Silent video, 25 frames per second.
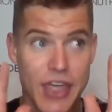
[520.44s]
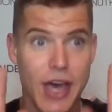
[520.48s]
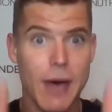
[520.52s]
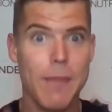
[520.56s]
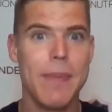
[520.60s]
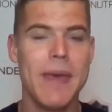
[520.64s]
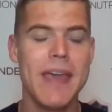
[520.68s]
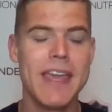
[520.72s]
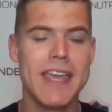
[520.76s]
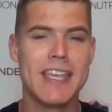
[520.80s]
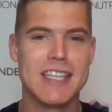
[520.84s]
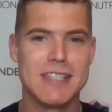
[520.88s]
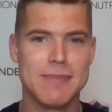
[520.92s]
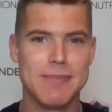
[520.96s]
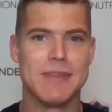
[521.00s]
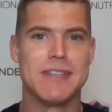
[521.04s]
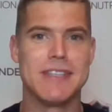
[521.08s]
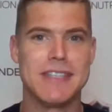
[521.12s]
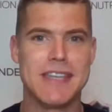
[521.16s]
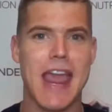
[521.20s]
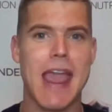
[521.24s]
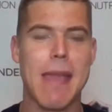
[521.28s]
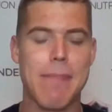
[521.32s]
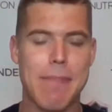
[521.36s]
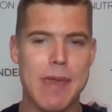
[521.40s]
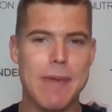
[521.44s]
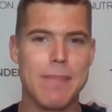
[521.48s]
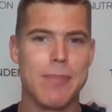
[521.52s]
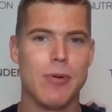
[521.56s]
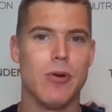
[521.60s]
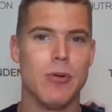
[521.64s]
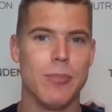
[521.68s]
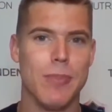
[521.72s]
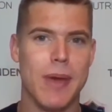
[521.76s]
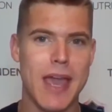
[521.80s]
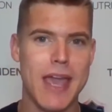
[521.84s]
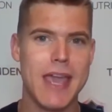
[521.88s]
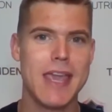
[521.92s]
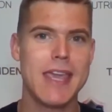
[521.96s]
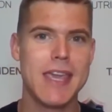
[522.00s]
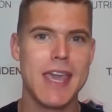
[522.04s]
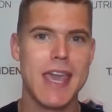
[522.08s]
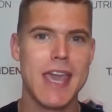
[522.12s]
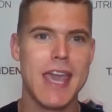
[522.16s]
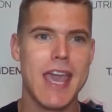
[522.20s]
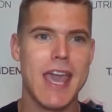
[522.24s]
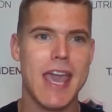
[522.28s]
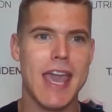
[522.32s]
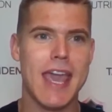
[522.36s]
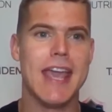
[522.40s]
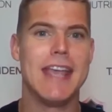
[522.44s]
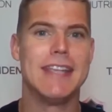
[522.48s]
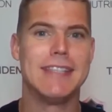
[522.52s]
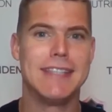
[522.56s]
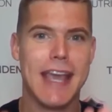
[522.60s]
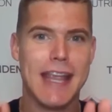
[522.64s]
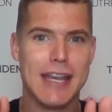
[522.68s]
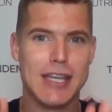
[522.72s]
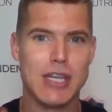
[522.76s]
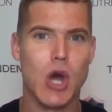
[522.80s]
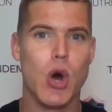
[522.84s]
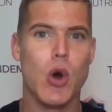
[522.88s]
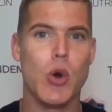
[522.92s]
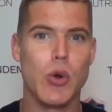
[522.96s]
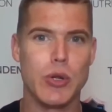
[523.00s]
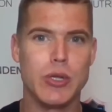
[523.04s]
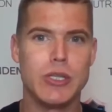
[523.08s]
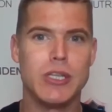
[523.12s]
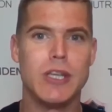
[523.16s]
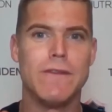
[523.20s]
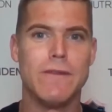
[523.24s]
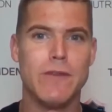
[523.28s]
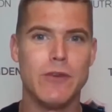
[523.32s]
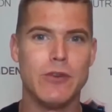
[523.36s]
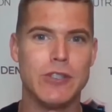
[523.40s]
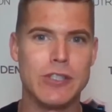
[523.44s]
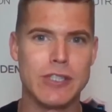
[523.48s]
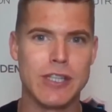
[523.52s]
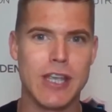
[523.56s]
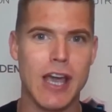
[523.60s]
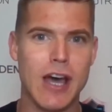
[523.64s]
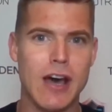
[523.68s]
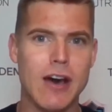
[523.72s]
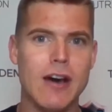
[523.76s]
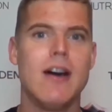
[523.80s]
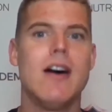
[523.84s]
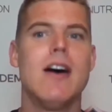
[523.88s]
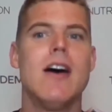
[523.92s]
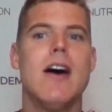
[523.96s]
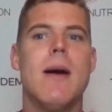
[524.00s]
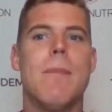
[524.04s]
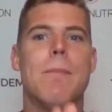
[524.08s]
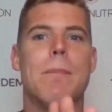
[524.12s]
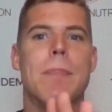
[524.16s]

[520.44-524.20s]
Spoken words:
biggest mistake people make is they don't use a food scale,